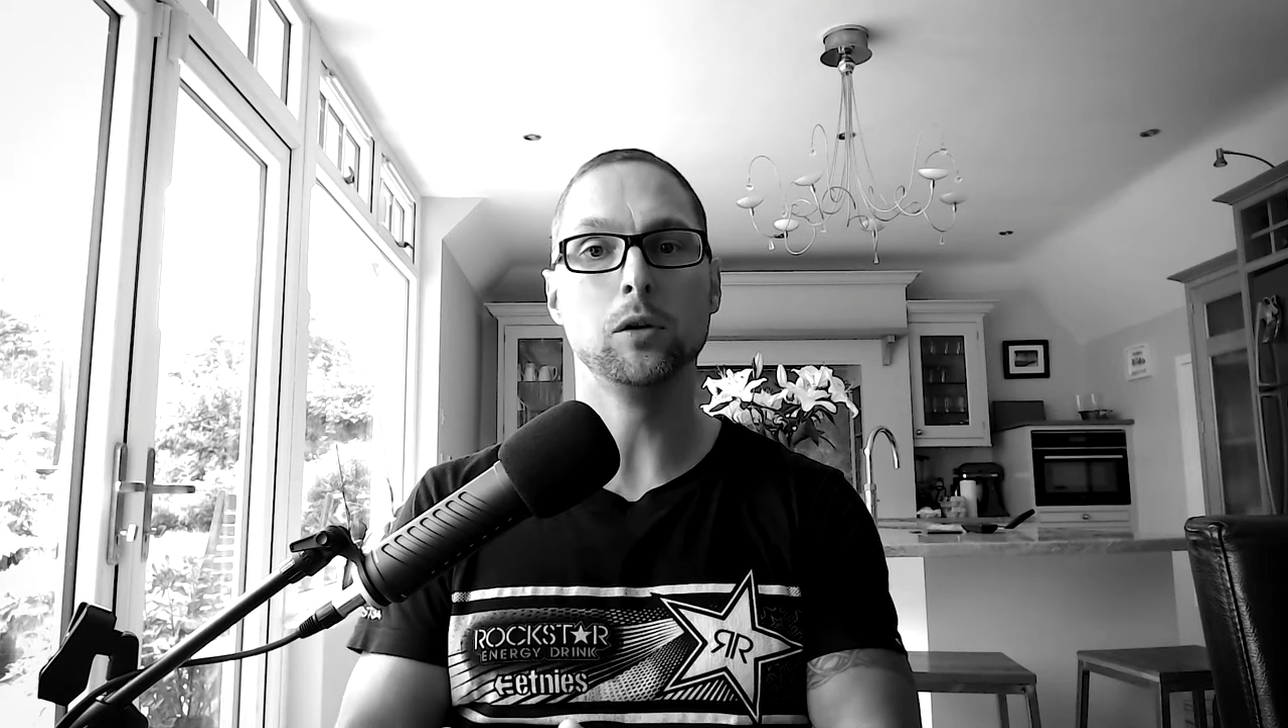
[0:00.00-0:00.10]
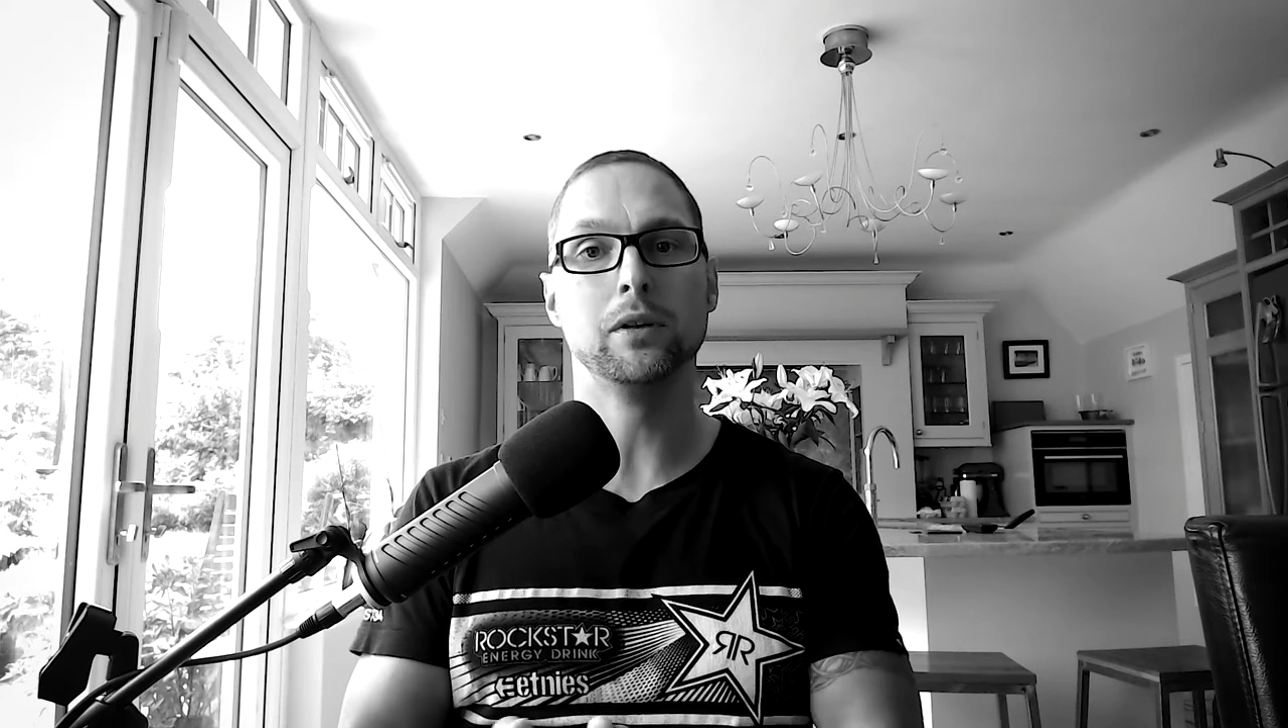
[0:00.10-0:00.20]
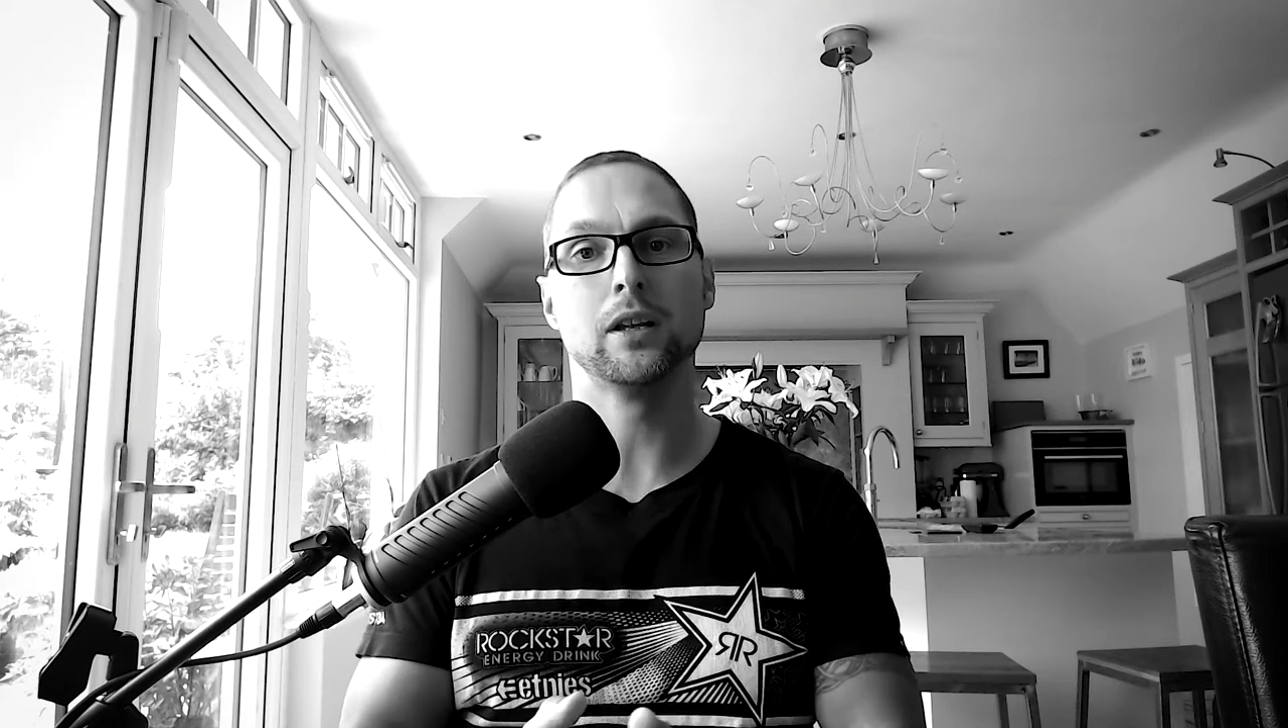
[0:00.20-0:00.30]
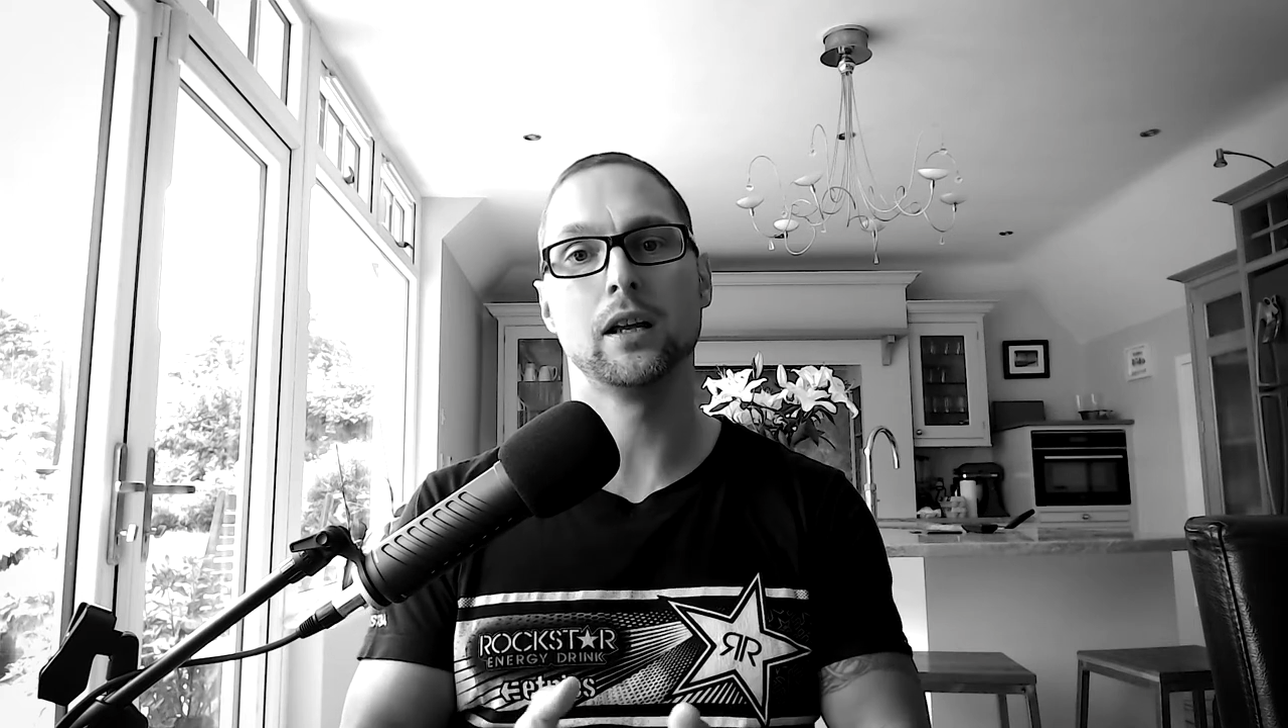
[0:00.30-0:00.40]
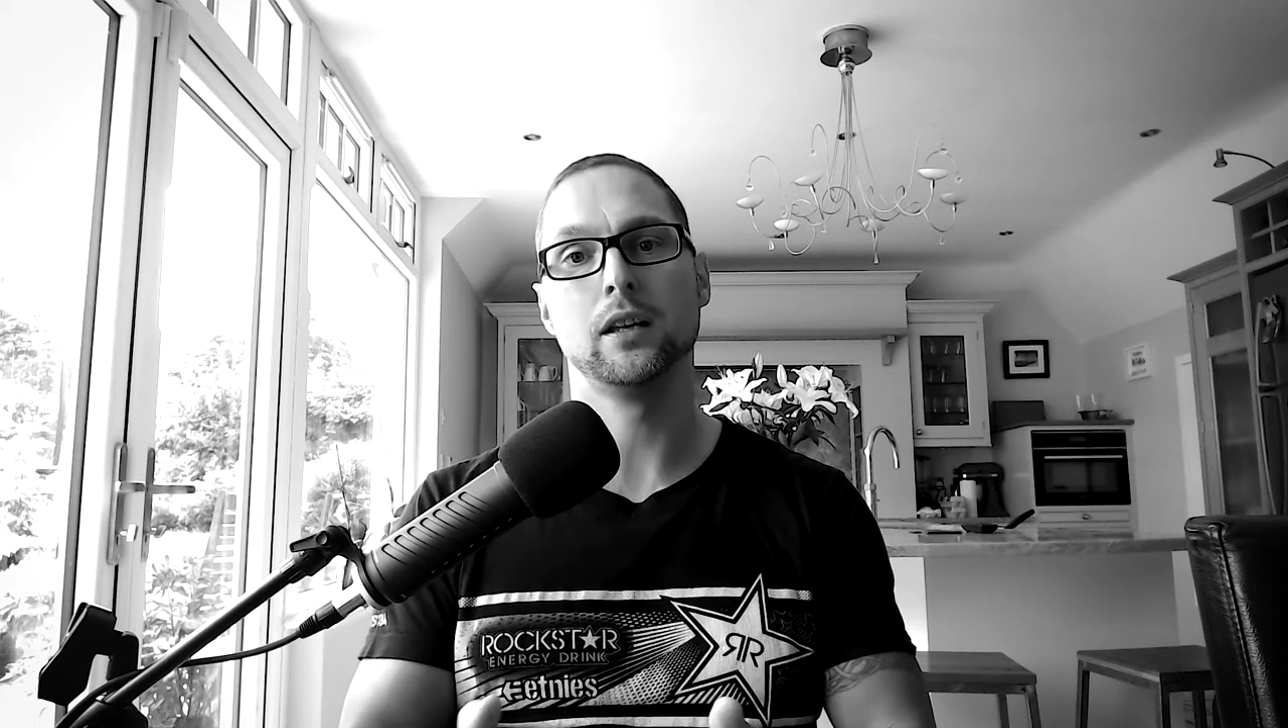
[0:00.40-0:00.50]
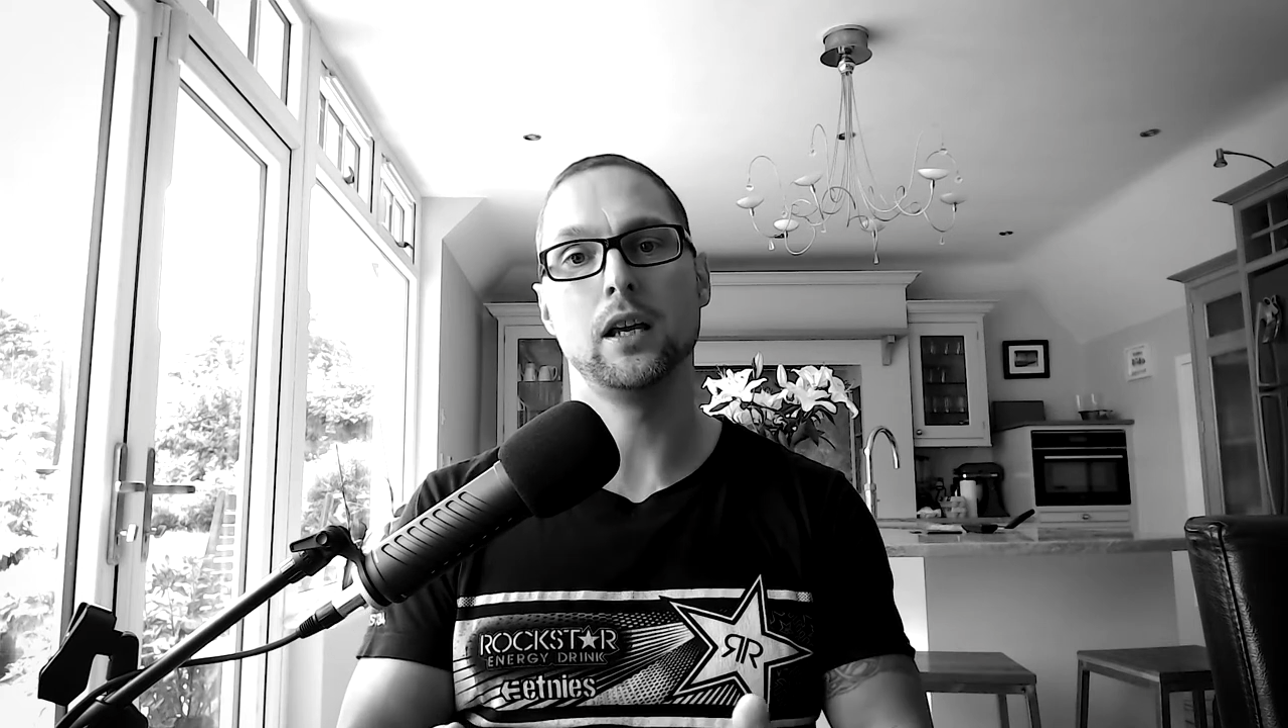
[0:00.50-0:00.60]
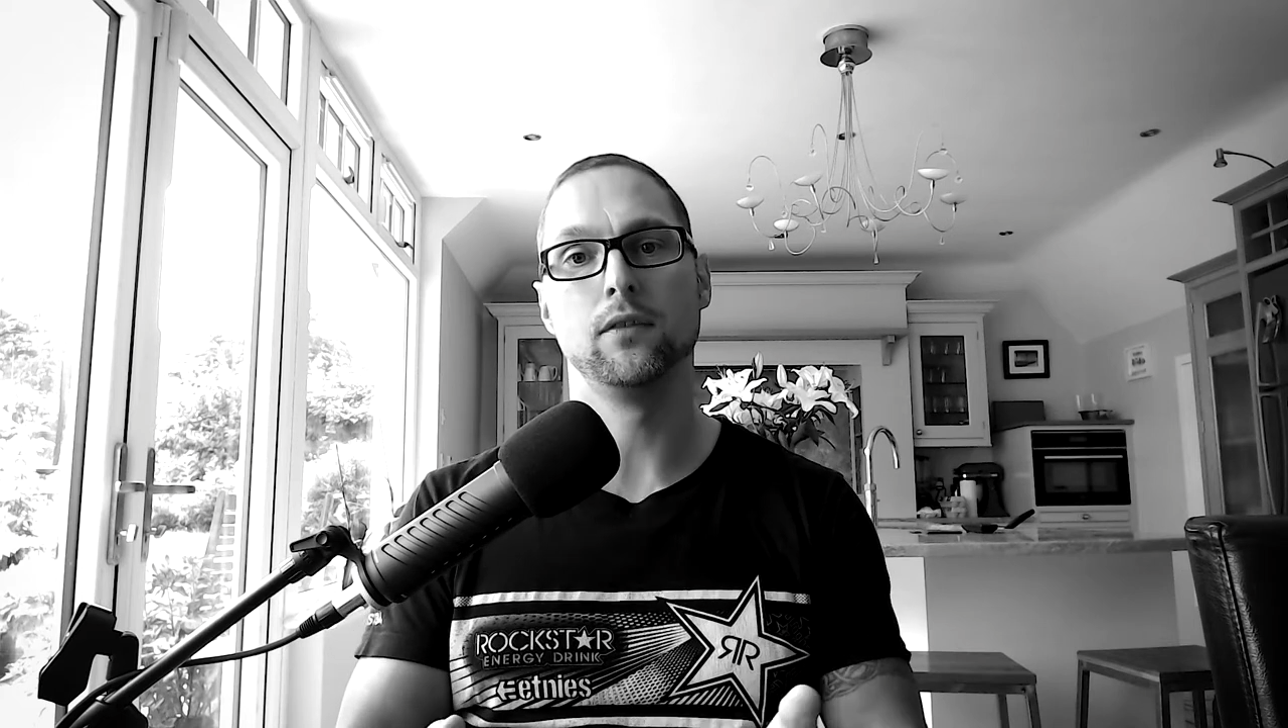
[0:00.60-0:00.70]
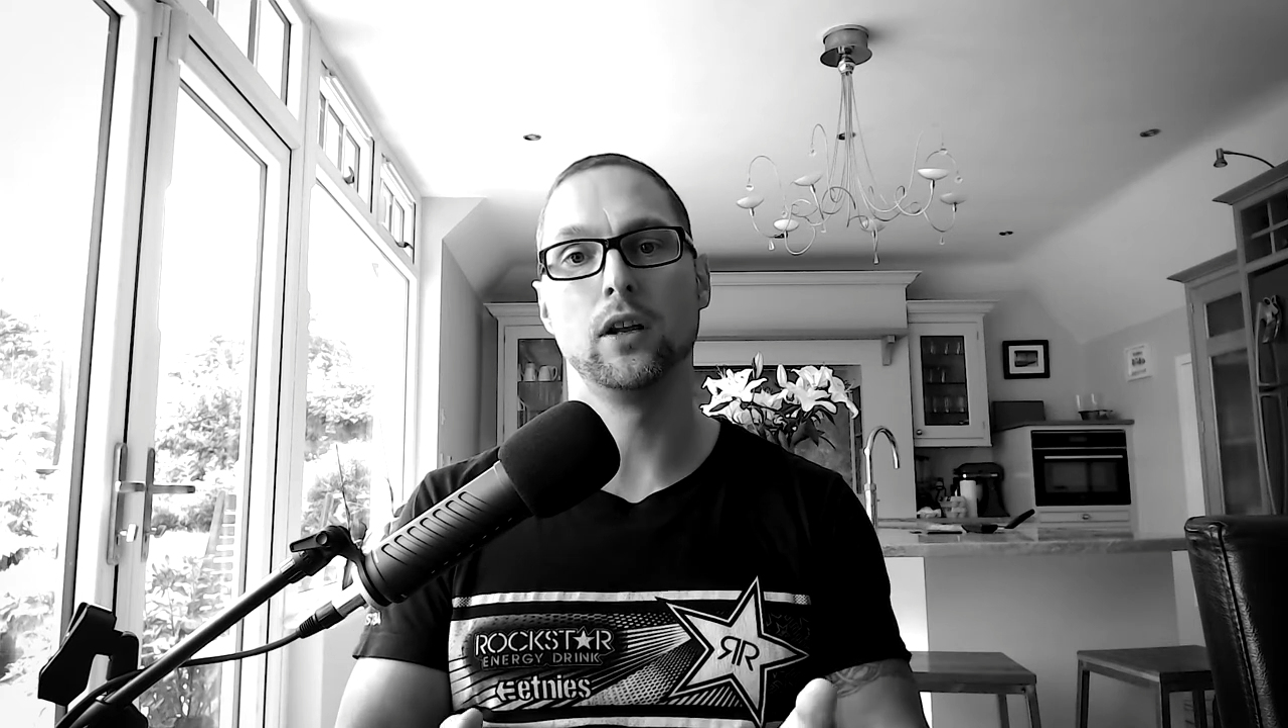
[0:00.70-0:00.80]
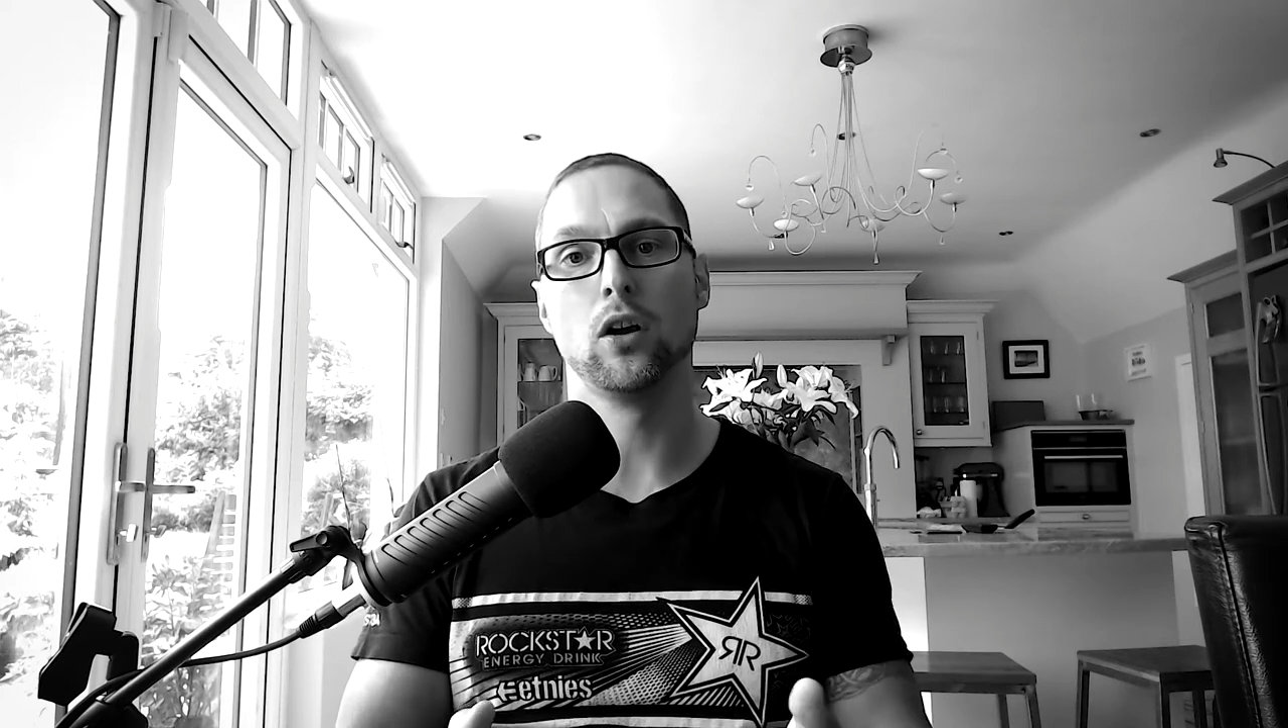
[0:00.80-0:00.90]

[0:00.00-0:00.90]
bit at the evening